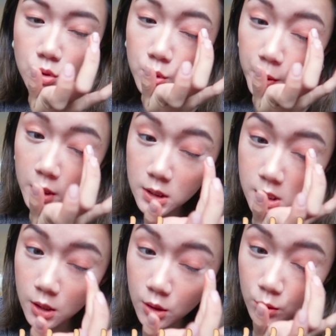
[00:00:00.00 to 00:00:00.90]
Super
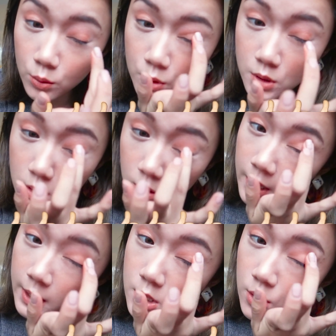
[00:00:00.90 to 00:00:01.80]
easy to use.
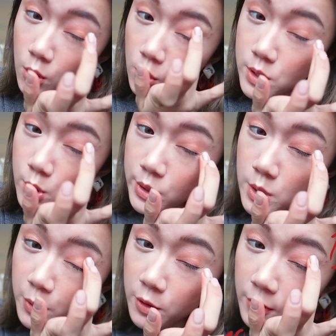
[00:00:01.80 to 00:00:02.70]
And it's always
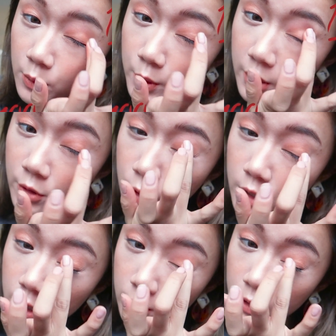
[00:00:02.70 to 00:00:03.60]
perfect whenever you're
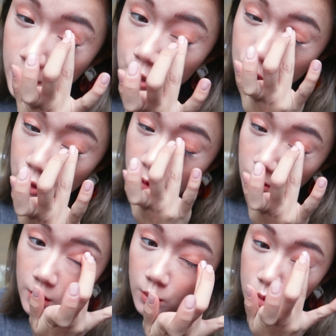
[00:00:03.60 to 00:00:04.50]
in a rush.
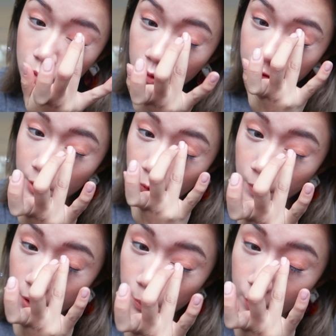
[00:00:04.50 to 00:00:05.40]
And also, if I don't
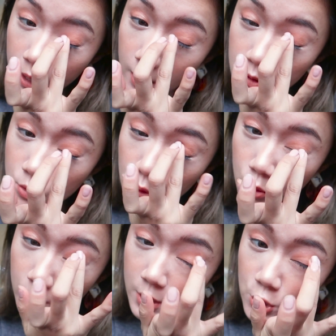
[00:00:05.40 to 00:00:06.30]
want to bring
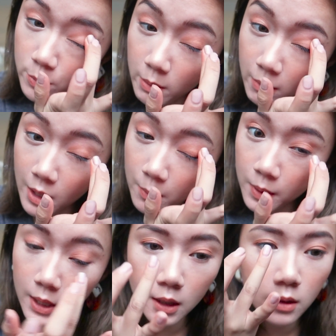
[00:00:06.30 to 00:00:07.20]
so much in my makeup
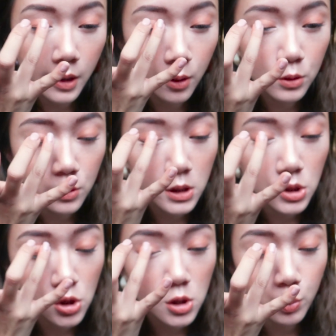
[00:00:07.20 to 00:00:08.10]
kit, I
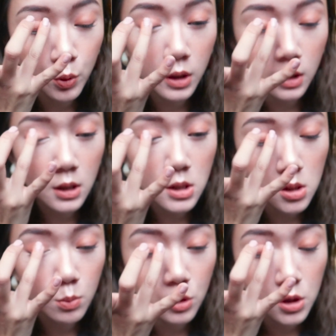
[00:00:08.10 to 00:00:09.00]
always just bring
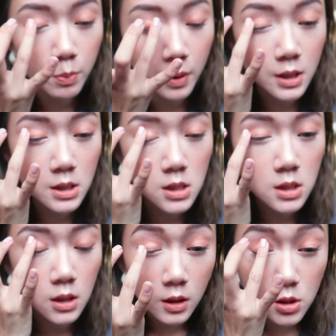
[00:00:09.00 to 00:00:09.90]
these multi-pots
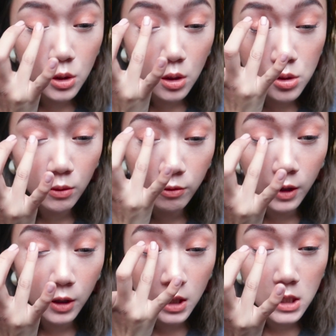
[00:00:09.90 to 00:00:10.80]
because they're also
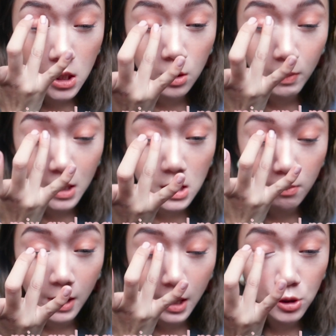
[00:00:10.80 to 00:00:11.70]
very easy to mix
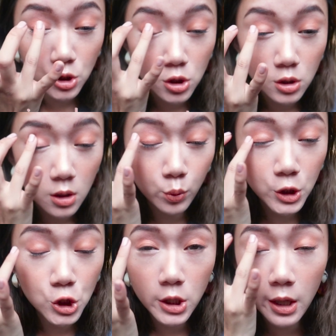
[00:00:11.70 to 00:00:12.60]
and match,
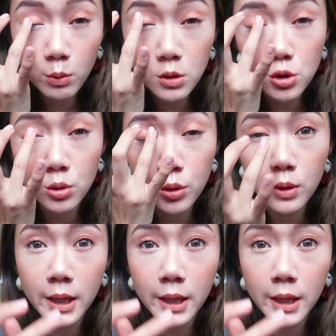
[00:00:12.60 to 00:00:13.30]
which I will show you